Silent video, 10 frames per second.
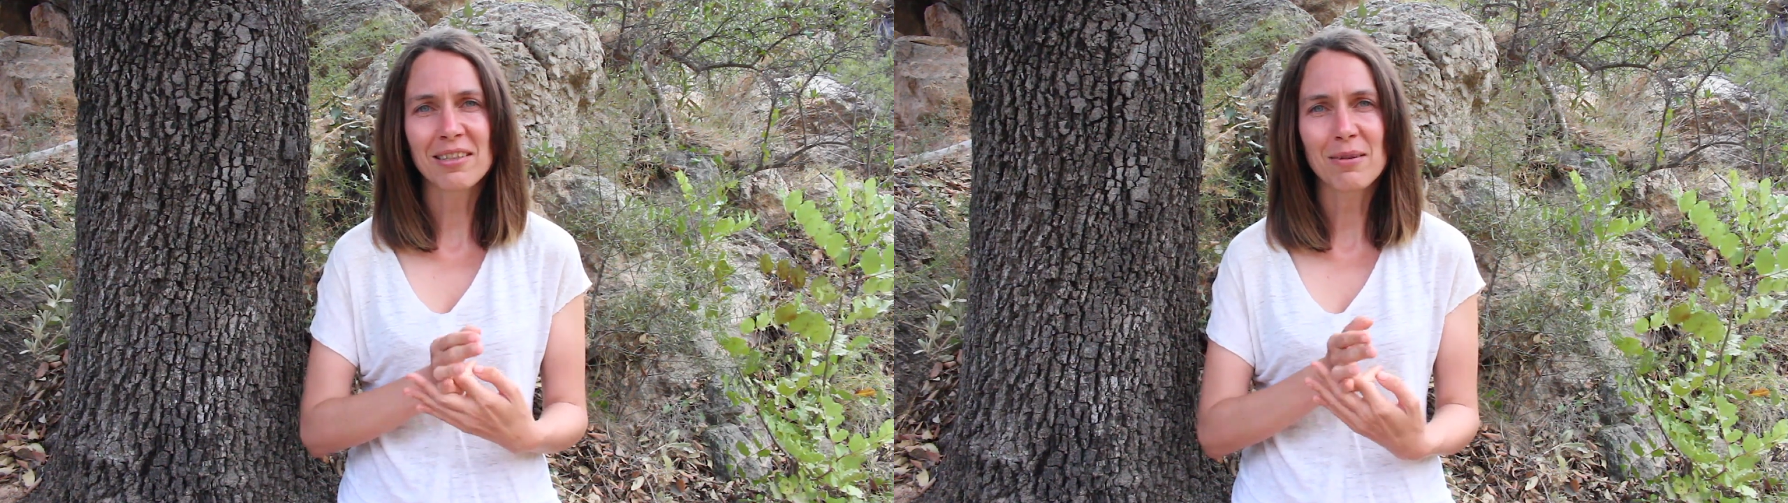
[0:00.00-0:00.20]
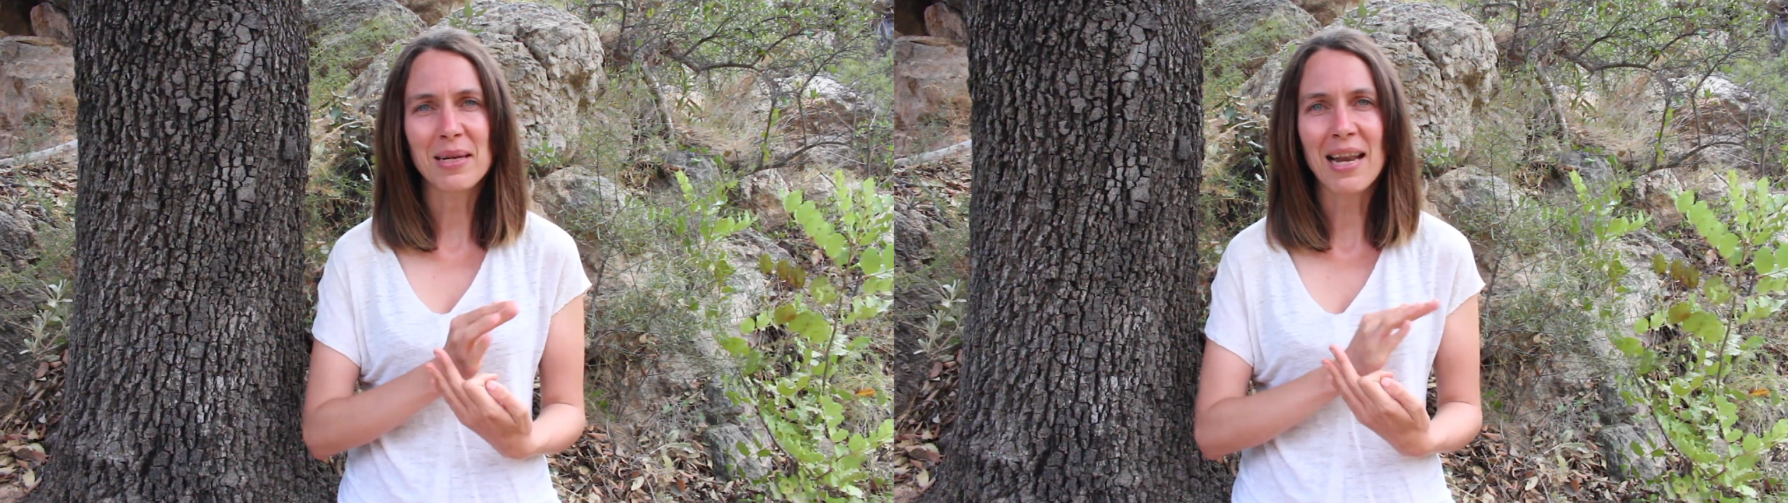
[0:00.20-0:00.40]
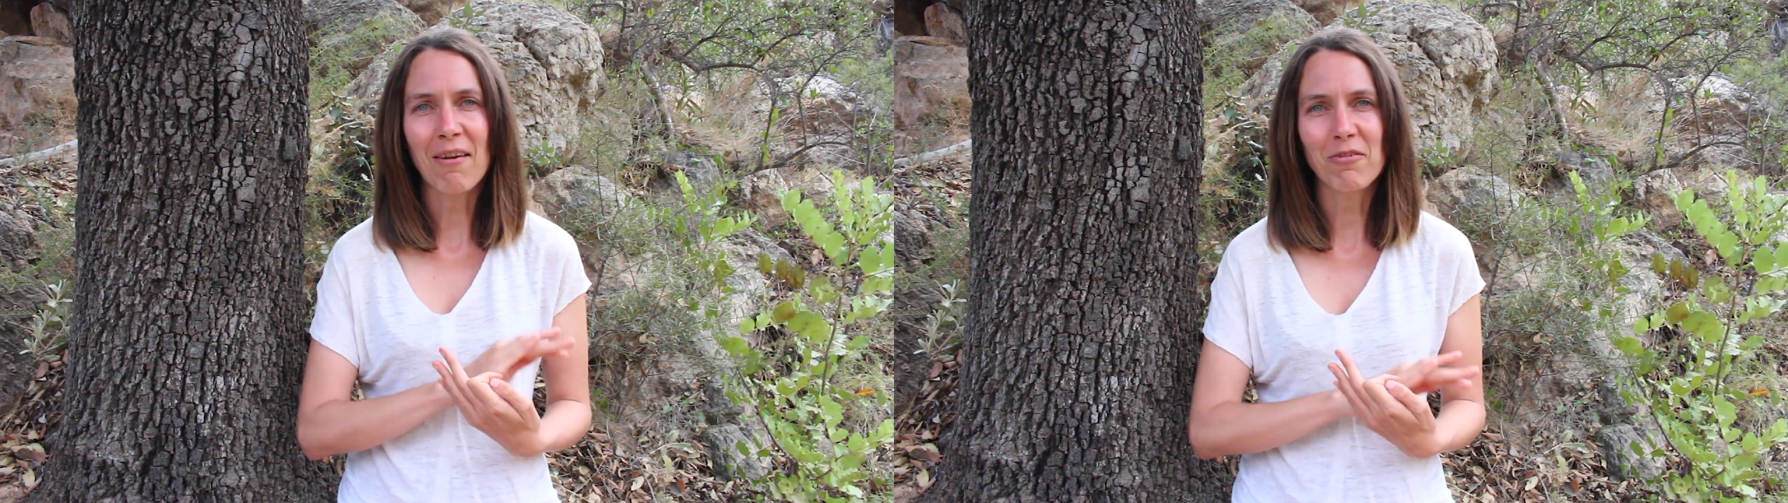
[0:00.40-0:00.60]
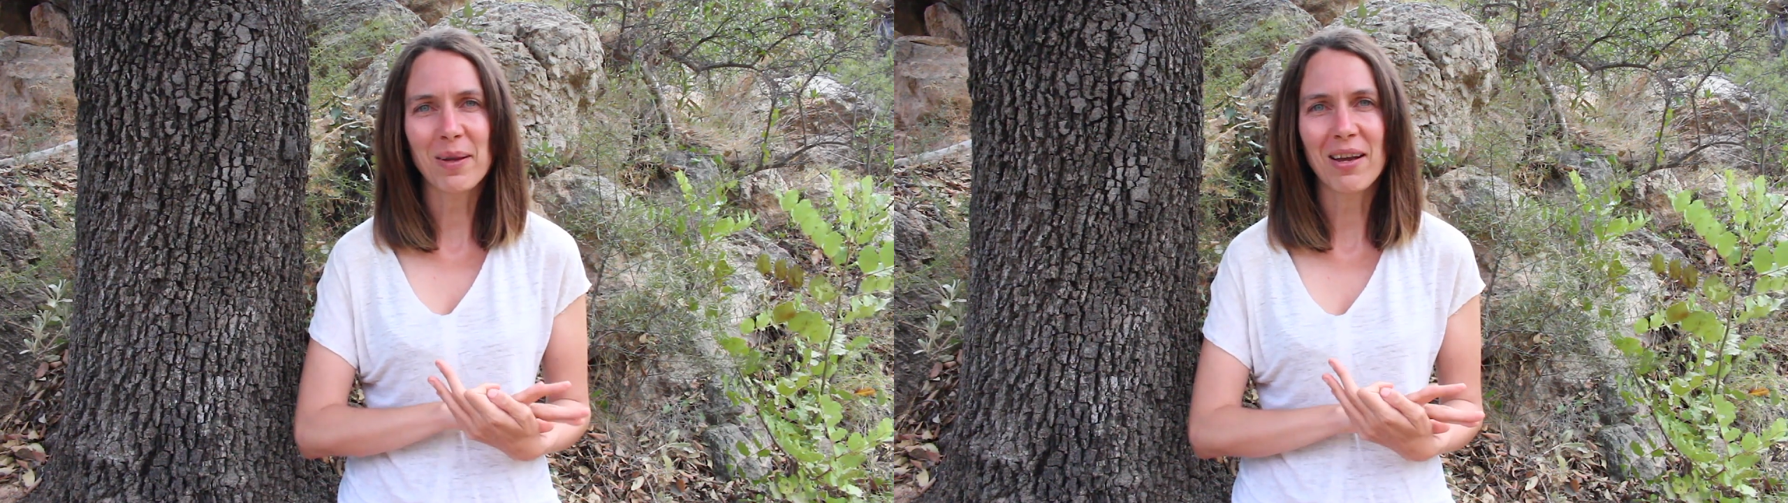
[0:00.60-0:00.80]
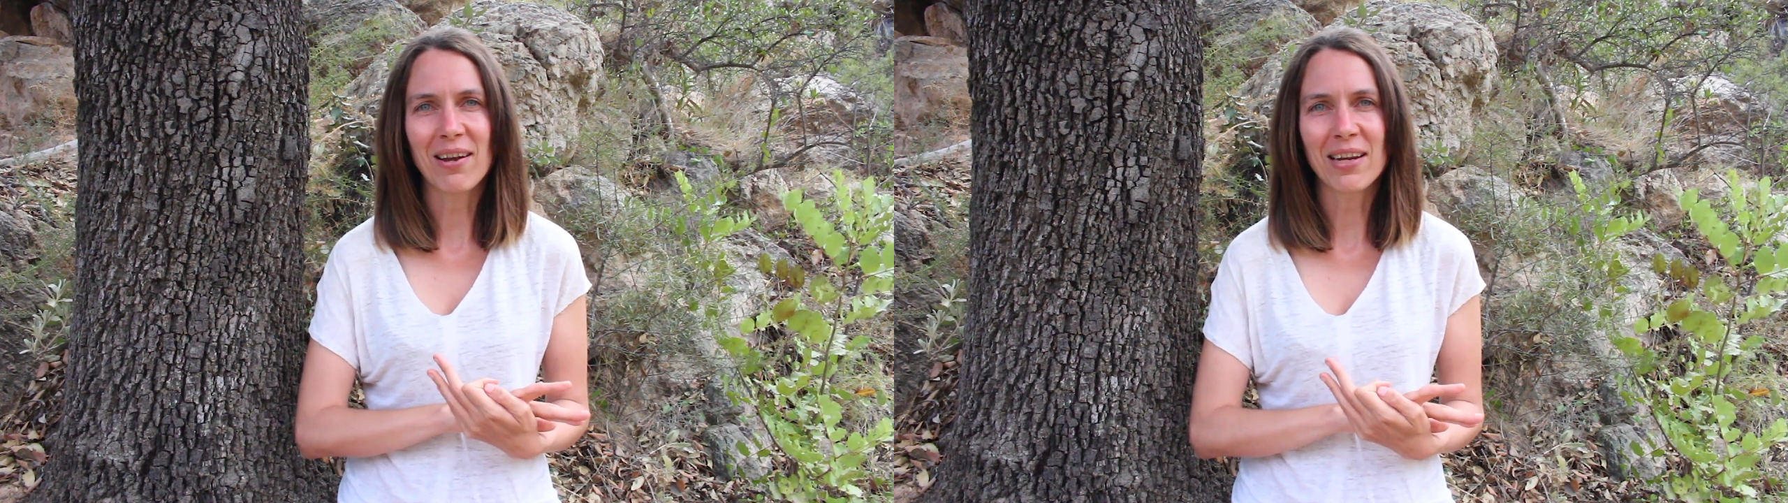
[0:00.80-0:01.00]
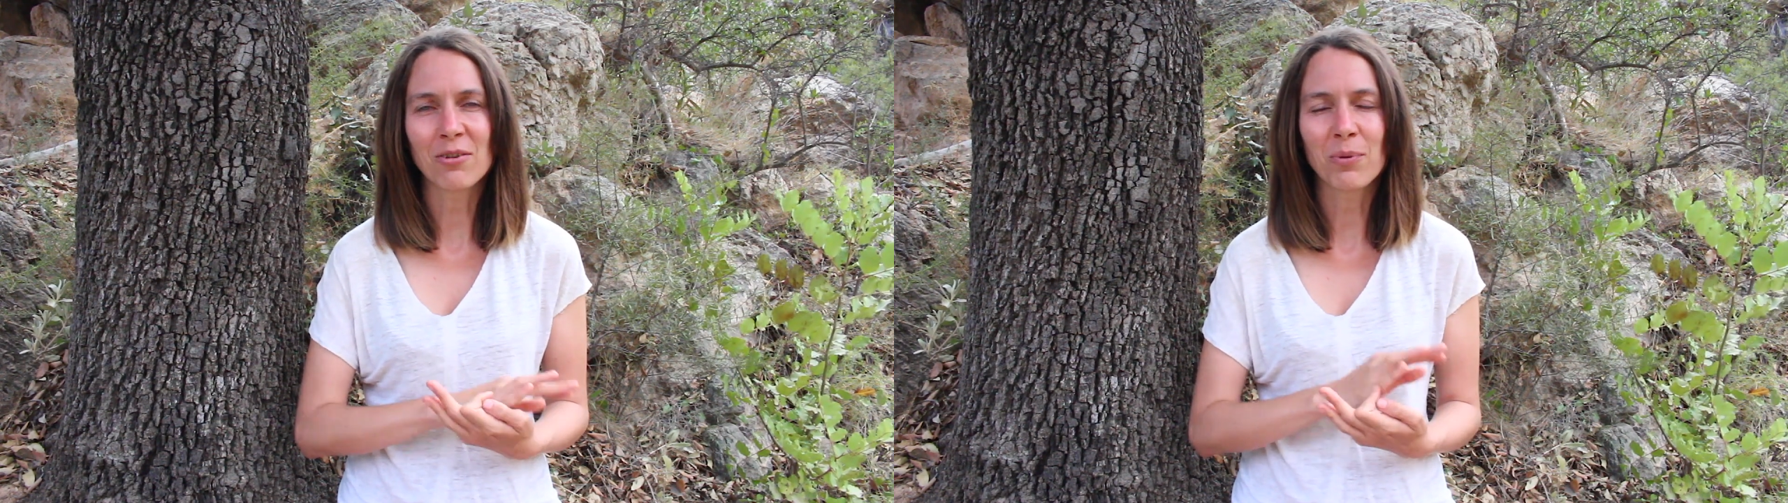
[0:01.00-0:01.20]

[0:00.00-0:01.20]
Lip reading: to be left behind.